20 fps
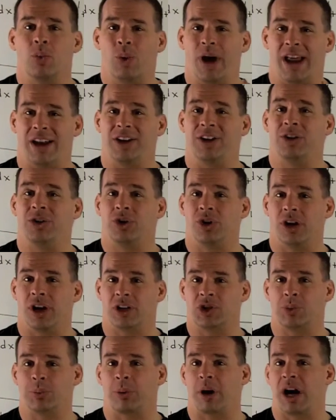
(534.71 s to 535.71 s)
when your
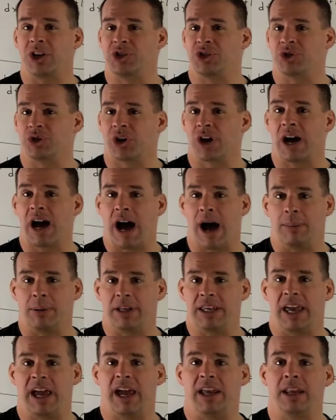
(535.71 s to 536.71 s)
expressions are
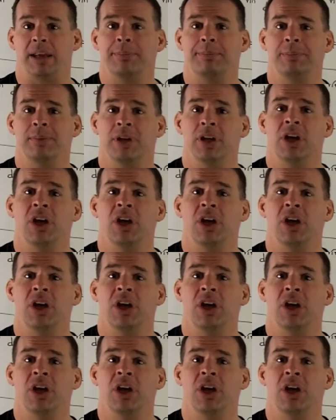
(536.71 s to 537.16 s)
complicated,